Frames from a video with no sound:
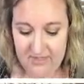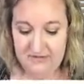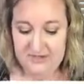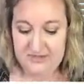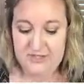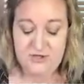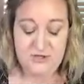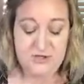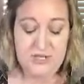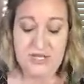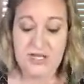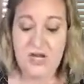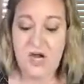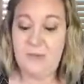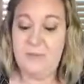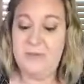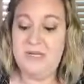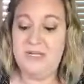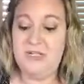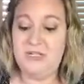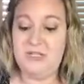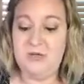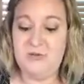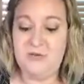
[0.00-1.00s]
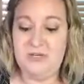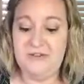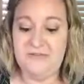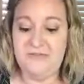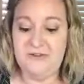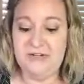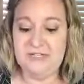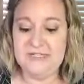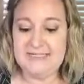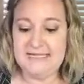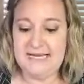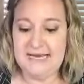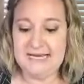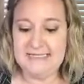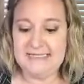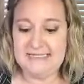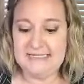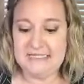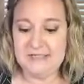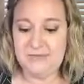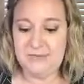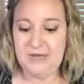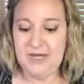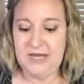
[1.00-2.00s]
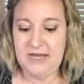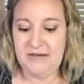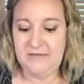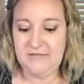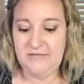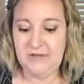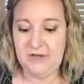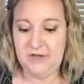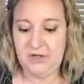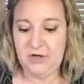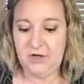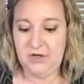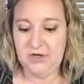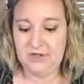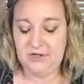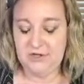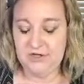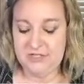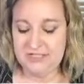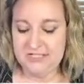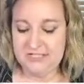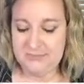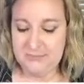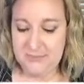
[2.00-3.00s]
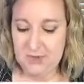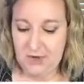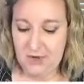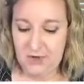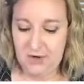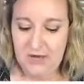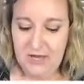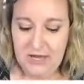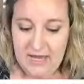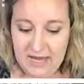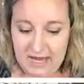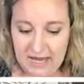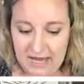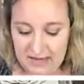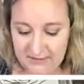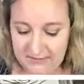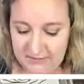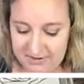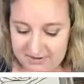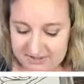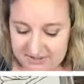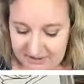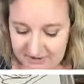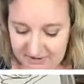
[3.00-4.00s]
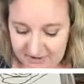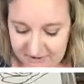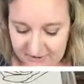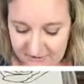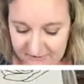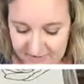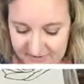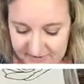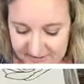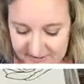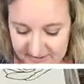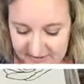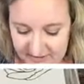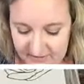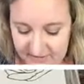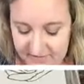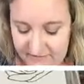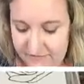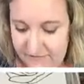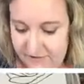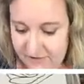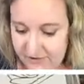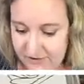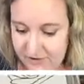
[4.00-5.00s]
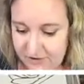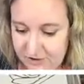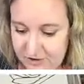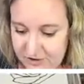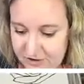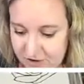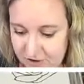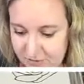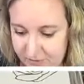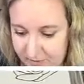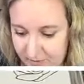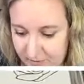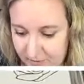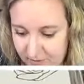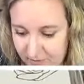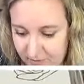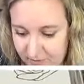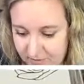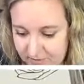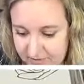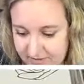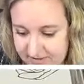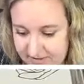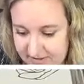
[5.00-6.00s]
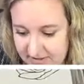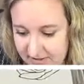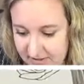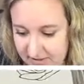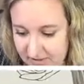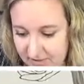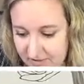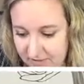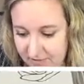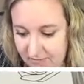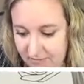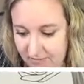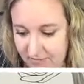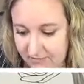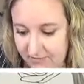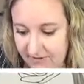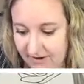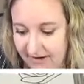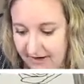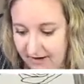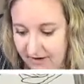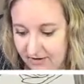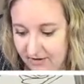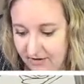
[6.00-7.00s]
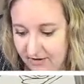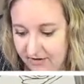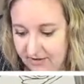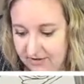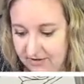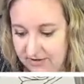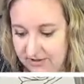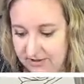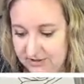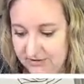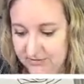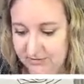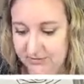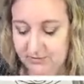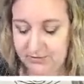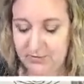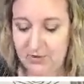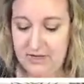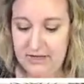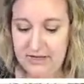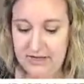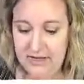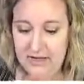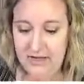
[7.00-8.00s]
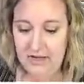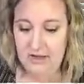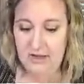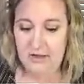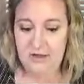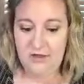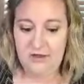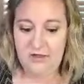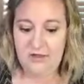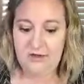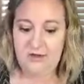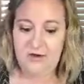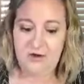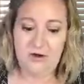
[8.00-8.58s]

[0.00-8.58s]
So they come in 2 different sizes. We have the larger and small. I'm using 3 of the larger pearls right onto the